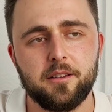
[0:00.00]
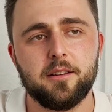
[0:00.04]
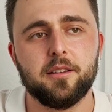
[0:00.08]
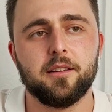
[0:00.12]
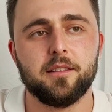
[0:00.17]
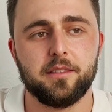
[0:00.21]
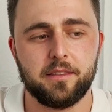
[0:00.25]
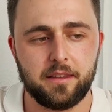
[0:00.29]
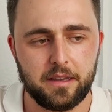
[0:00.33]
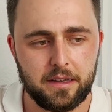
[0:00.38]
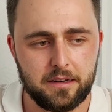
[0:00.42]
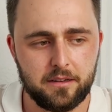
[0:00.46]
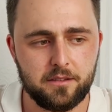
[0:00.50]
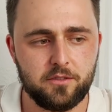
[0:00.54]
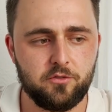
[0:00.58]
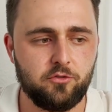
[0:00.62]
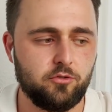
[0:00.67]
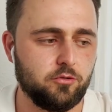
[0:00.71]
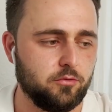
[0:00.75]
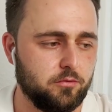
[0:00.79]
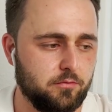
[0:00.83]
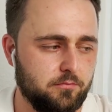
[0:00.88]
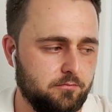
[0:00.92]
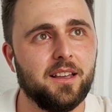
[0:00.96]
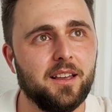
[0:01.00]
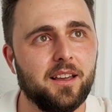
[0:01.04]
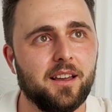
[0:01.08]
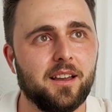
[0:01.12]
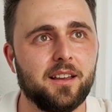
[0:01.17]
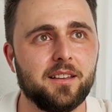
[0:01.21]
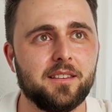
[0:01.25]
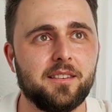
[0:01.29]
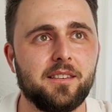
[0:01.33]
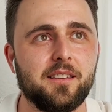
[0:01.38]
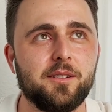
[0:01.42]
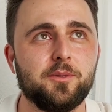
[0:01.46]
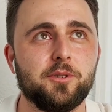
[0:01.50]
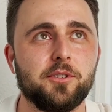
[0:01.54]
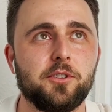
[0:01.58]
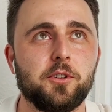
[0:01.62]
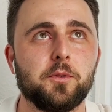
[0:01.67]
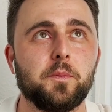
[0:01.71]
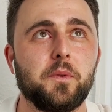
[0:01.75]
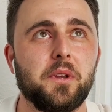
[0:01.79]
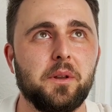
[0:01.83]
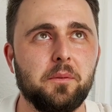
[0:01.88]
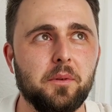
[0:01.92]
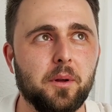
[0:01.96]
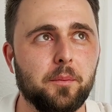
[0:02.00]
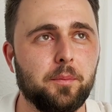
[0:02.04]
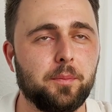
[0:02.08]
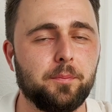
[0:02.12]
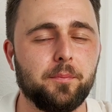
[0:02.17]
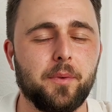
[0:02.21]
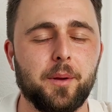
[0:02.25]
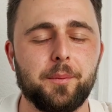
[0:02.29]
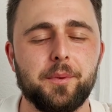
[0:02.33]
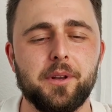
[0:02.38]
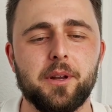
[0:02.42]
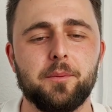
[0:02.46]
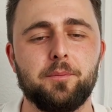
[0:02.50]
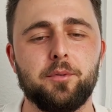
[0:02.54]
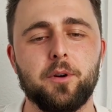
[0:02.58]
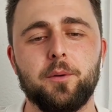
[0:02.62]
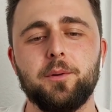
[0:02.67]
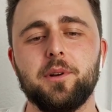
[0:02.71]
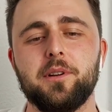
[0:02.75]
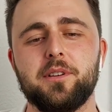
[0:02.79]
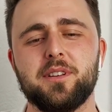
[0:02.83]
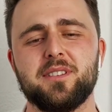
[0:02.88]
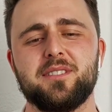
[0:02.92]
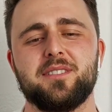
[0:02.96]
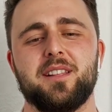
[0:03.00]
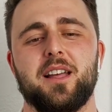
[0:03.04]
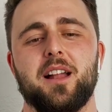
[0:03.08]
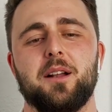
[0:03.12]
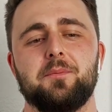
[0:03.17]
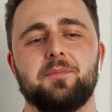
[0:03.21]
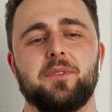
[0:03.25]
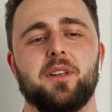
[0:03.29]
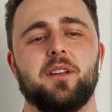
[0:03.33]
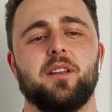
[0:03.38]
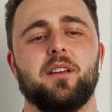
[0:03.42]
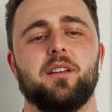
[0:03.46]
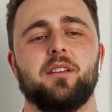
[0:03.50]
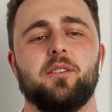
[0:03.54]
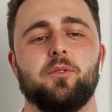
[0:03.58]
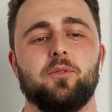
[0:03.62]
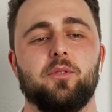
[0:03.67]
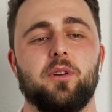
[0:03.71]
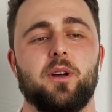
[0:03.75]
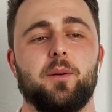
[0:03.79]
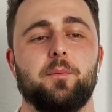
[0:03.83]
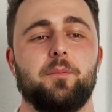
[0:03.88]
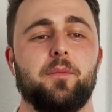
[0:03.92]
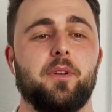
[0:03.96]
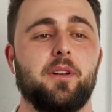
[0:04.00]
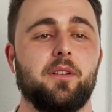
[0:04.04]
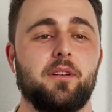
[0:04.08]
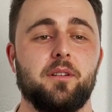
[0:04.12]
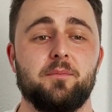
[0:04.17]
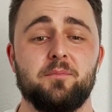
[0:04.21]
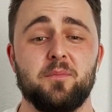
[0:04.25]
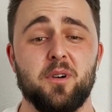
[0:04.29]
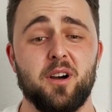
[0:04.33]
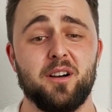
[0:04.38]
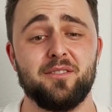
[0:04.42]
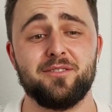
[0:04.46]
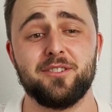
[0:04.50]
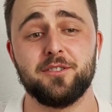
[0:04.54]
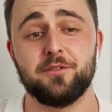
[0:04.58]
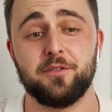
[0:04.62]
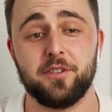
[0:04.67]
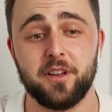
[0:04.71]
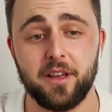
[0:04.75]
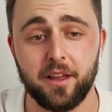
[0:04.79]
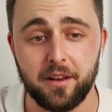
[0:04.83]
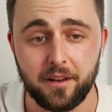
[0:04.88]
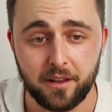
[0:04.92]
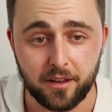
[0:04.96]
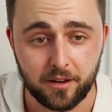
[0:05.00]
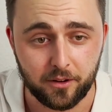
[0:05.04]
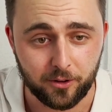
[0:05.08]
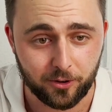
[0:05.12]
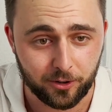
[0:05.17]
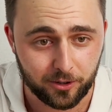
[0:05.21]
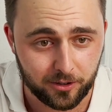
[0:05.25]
That is true. I see what you mean. I mean, it probably doesn't help that I'm not a Marvel fan at all.